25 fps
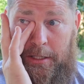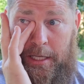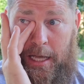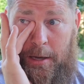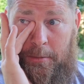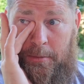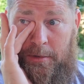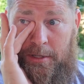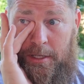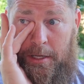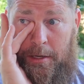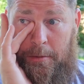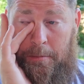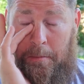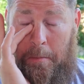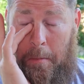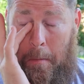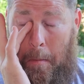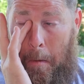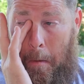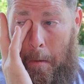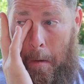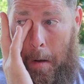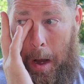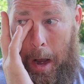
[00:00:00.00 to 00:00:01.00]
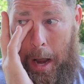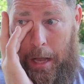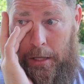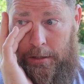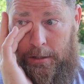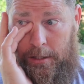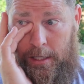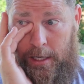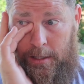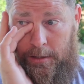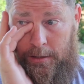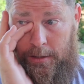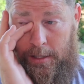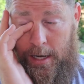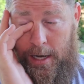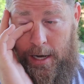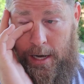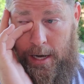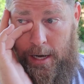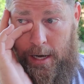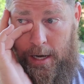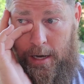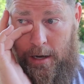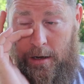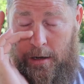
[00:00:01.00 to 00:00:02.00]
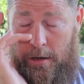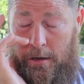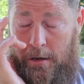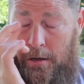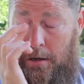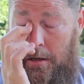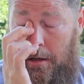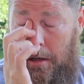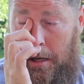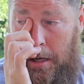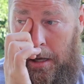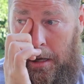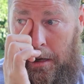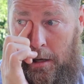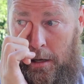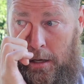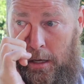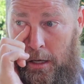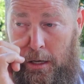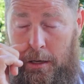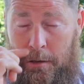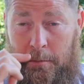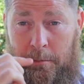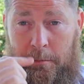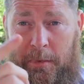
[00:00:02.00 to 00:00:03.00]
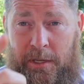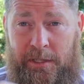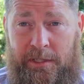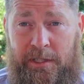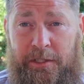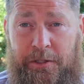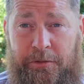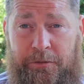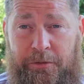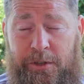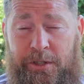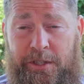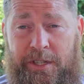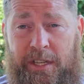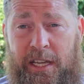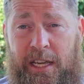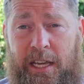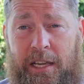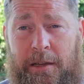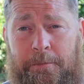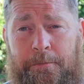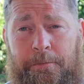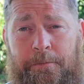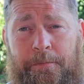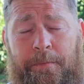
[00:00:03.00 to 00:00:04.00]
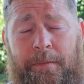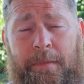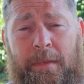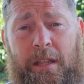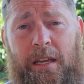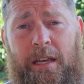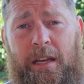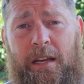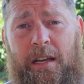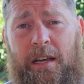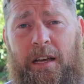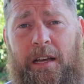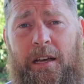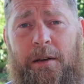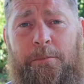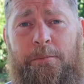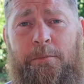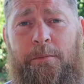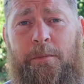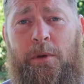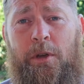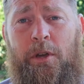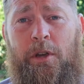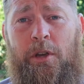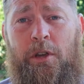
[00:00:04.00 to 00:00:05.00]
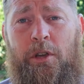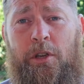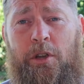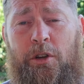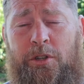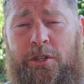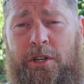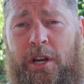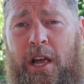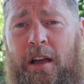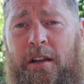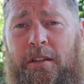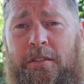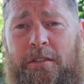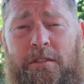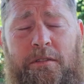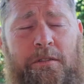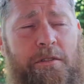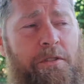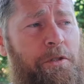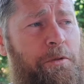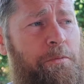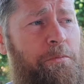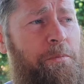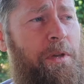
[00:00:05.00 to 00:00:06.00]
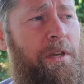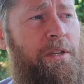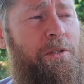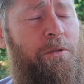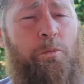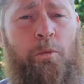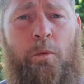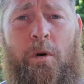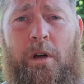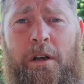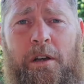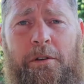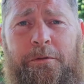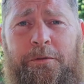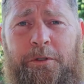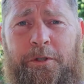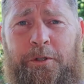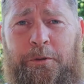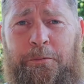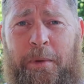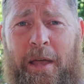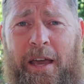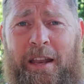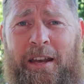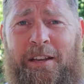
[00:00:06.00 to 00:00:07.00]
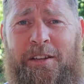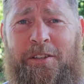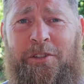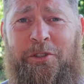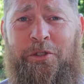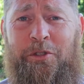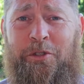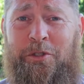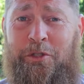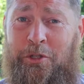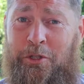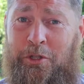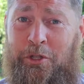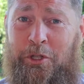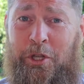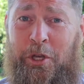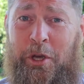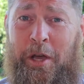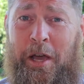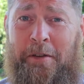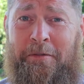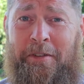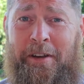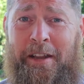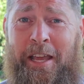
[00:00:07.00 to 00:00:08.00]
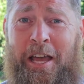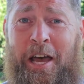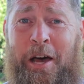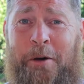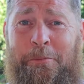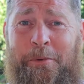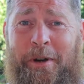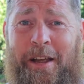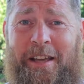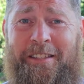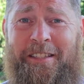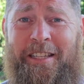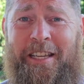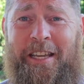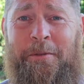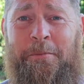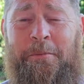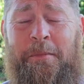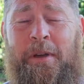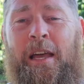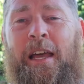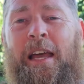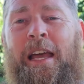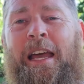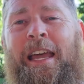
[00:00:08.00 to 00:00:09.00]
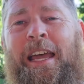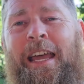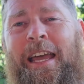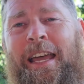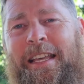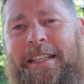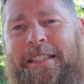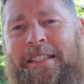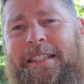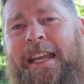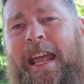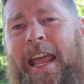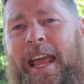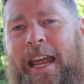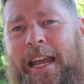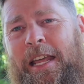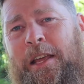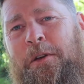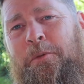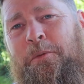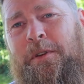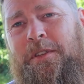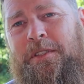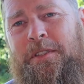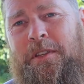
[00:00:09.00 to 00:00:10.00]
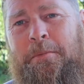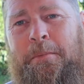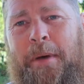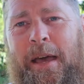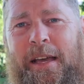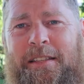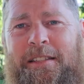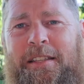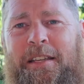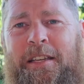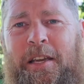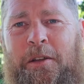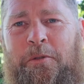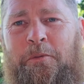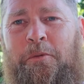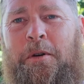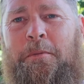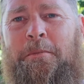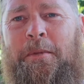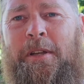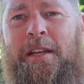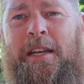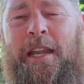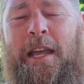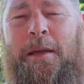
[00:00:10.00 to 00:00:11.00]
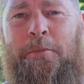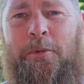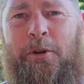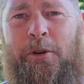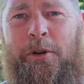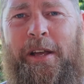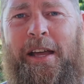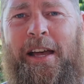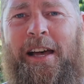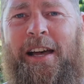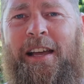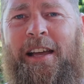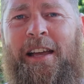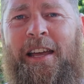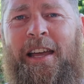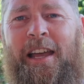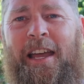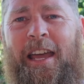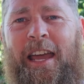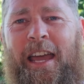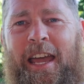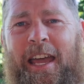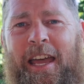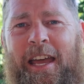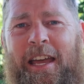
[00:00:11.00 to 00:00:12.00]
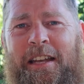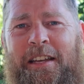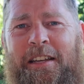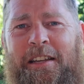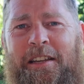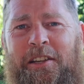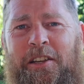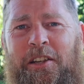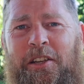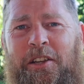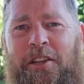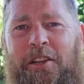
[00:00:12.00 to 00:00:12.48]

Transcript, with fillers: examines him and says, uh, Mrs. Frazee, um, your child speaks wonderful Spanish. Do you have any help raising him? His nanny was a Mexican woman named Maria, and